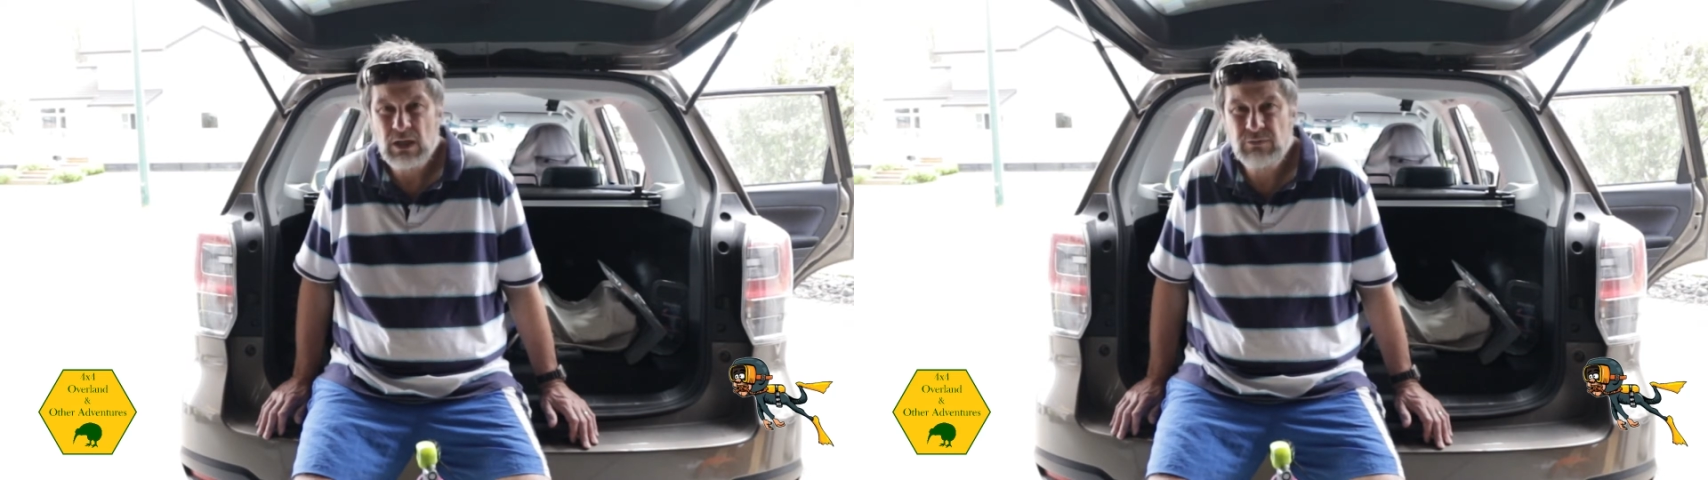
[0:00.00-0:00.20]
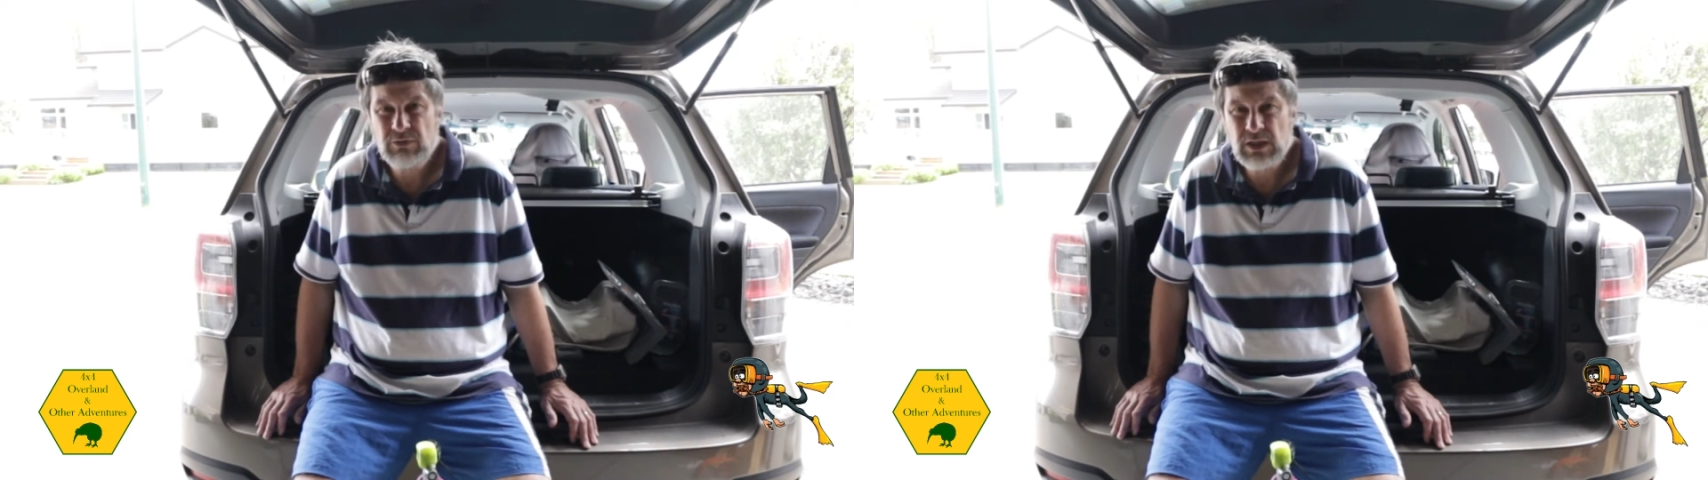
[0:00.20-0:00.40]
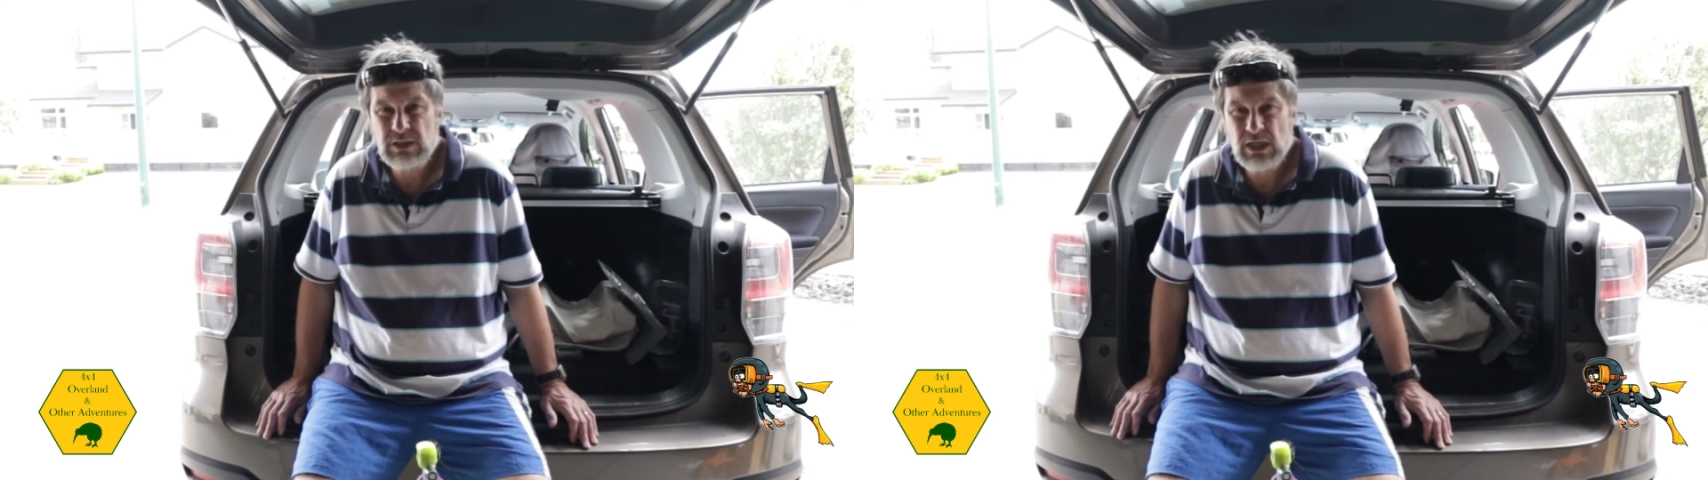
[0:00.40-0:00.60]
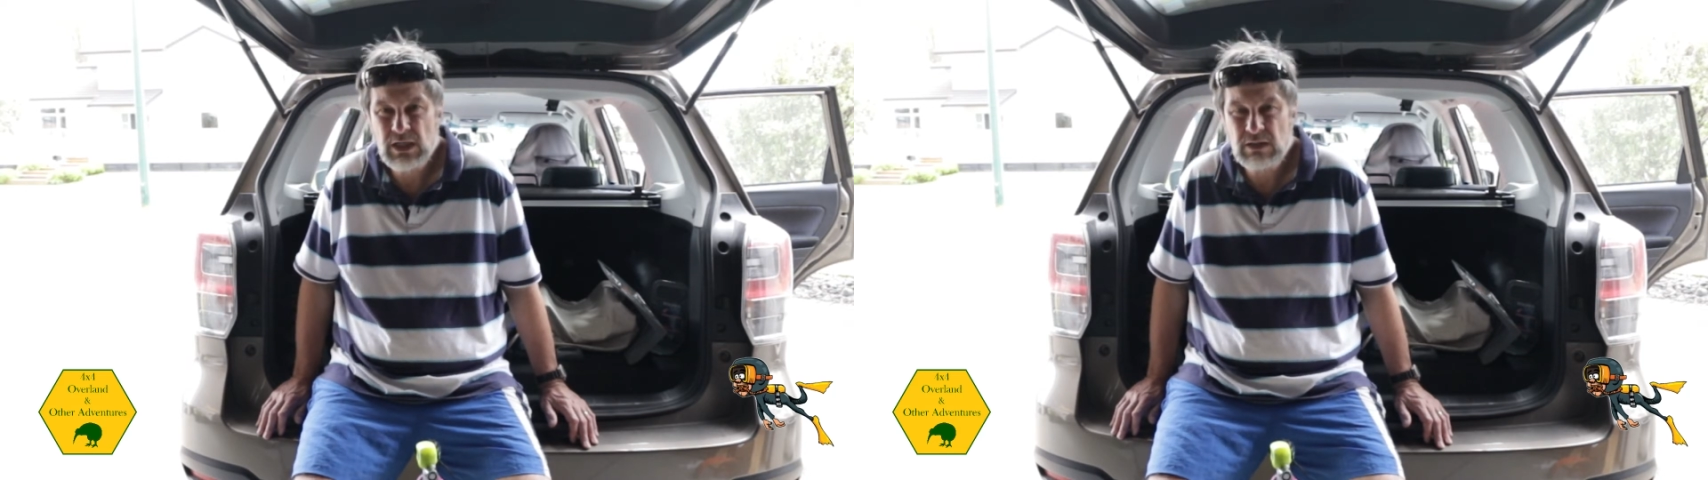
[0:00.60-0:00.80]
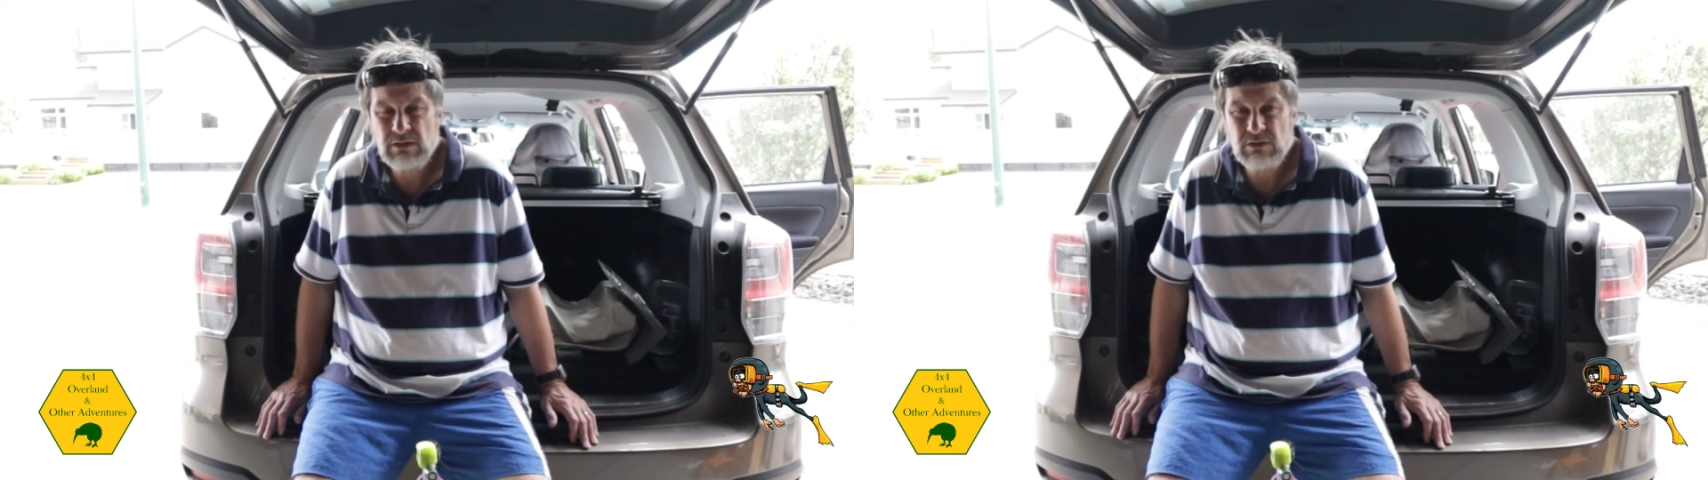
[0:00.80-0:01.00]
If I
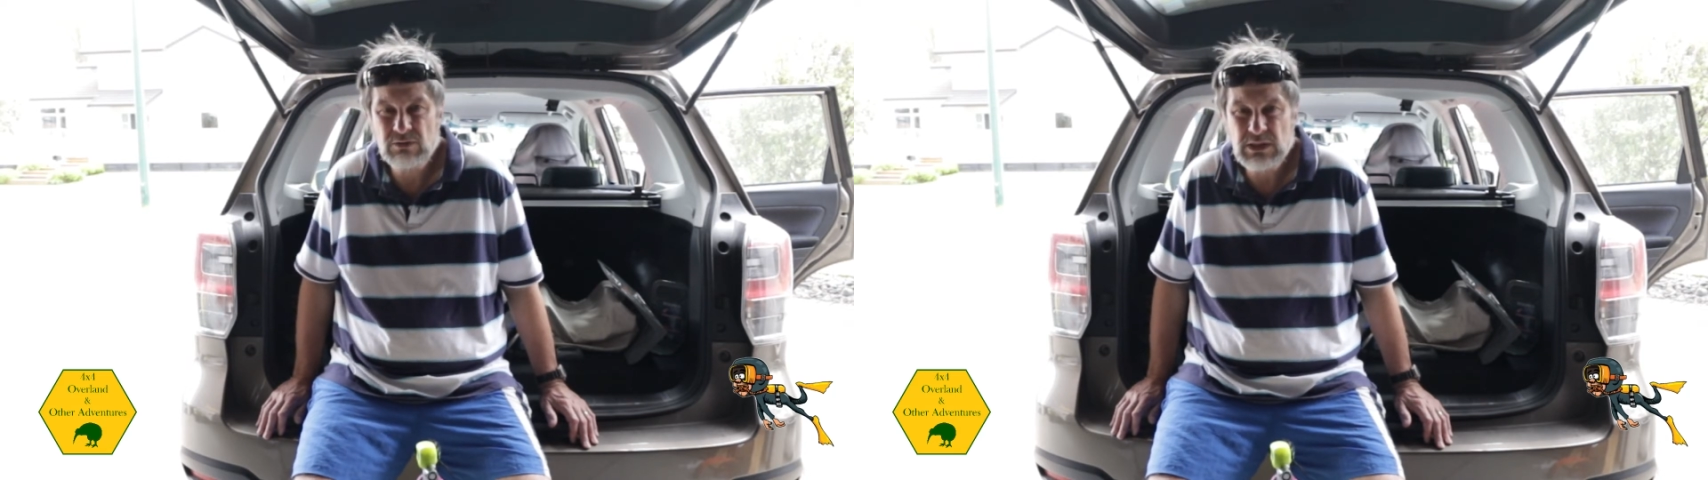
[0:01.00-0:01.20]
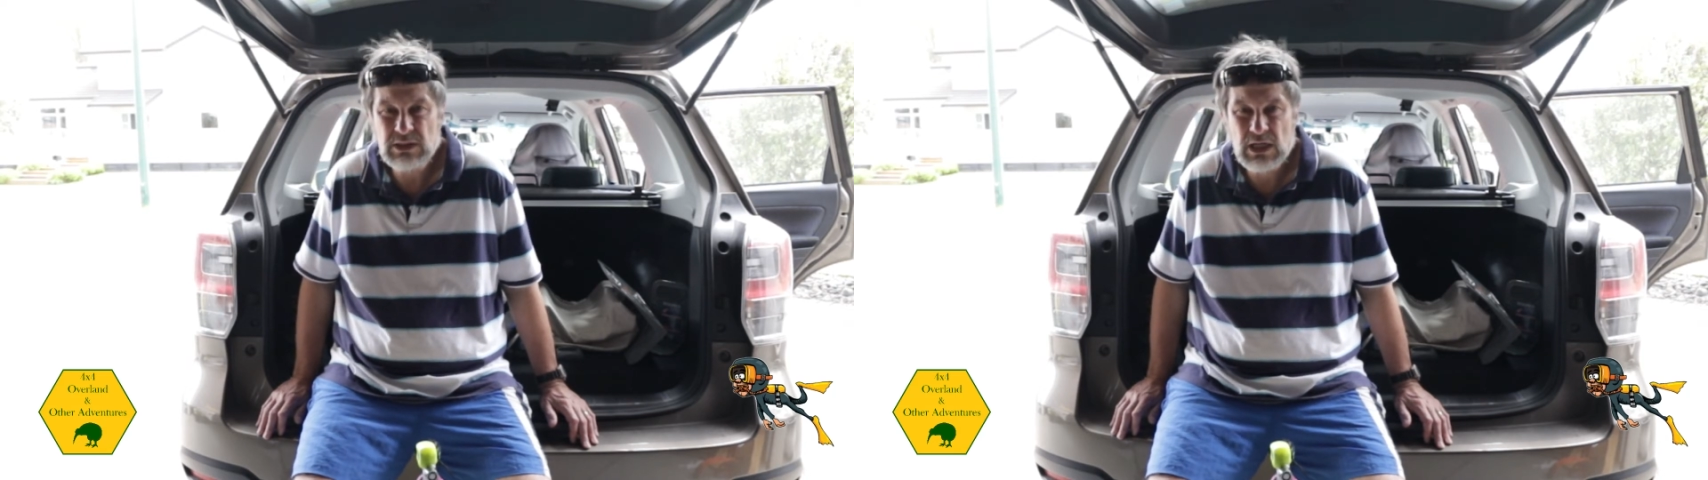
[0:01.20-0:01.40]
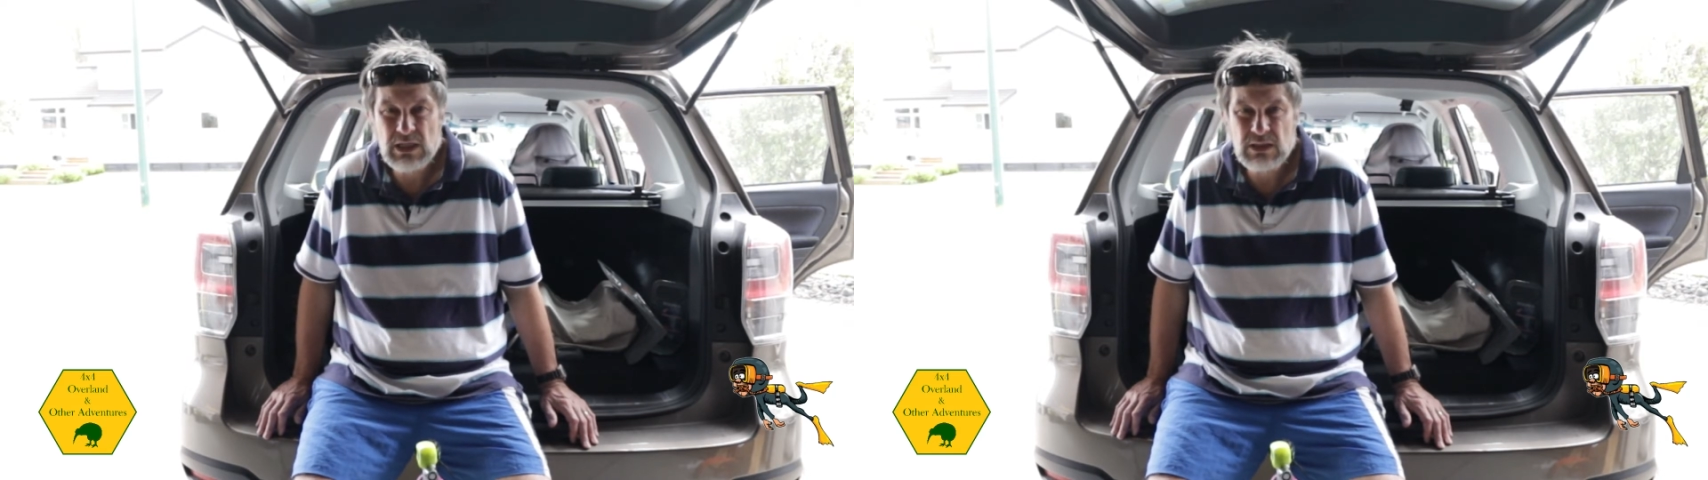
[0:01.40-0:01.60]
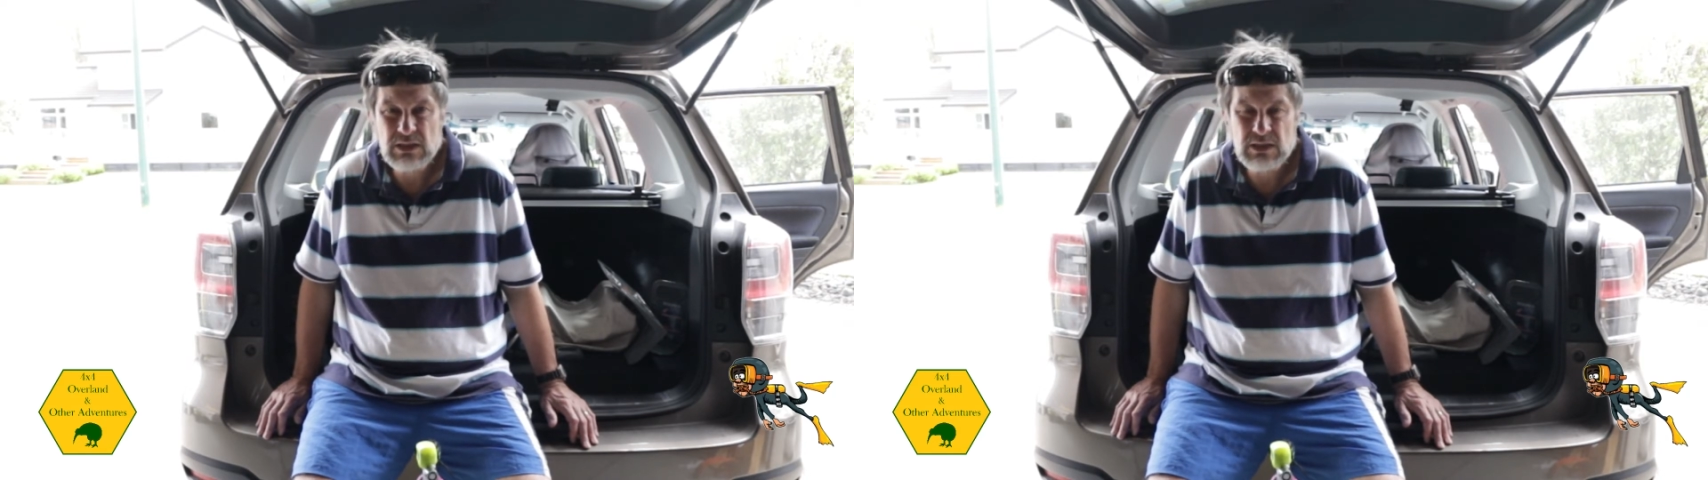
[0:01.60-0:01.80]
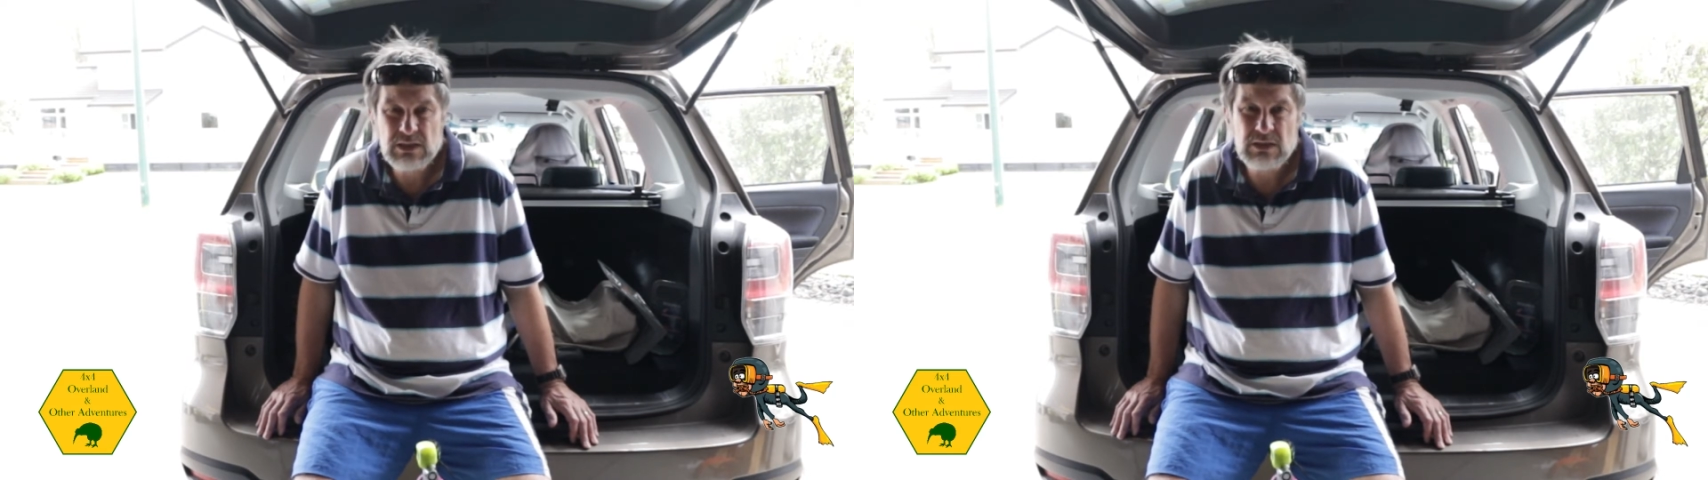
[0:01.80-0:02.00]
take the 3
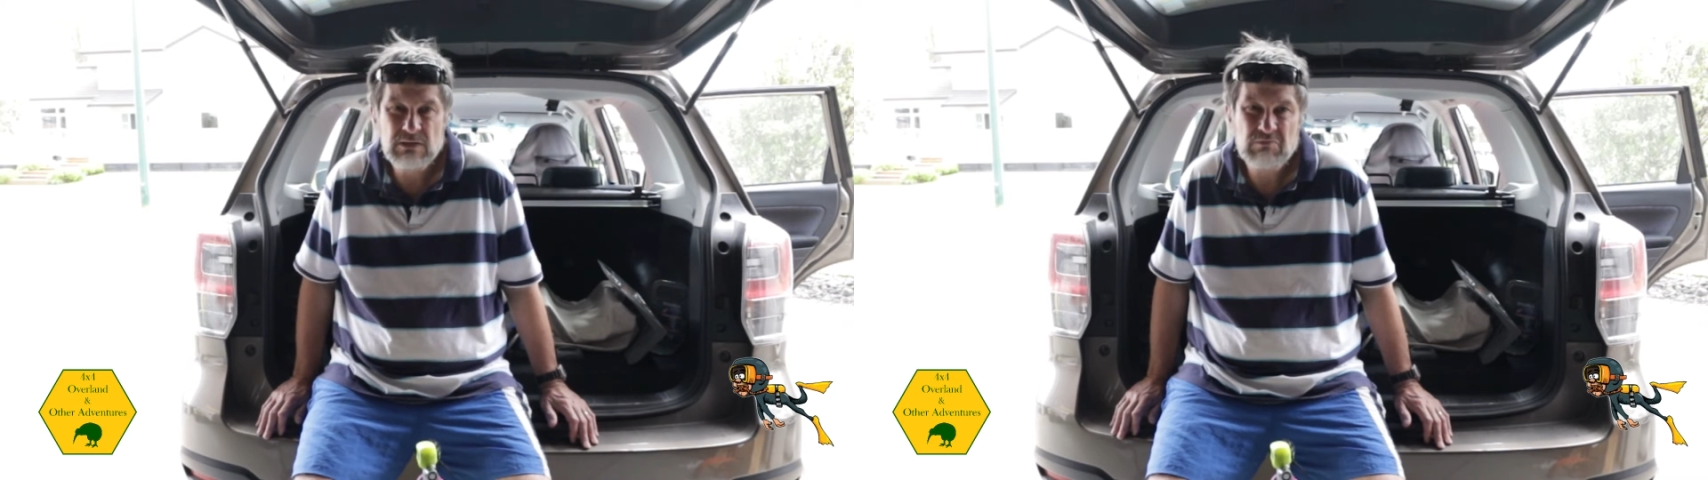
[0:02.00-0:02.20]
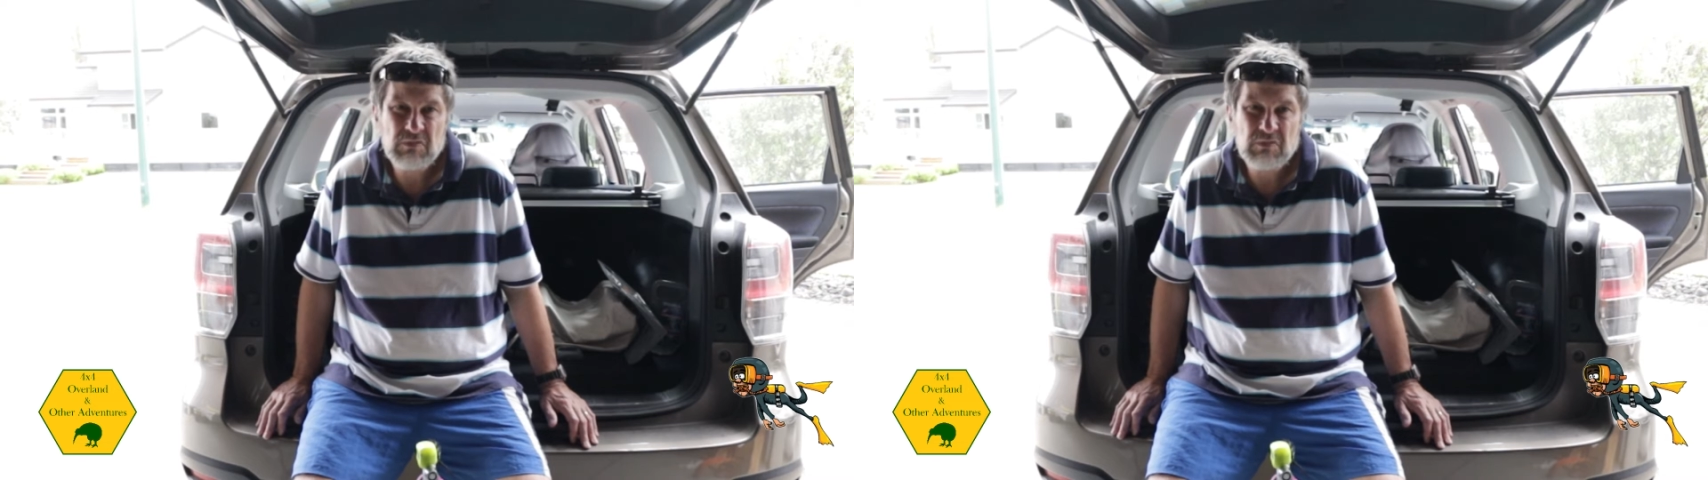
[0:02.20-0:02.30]
tanks,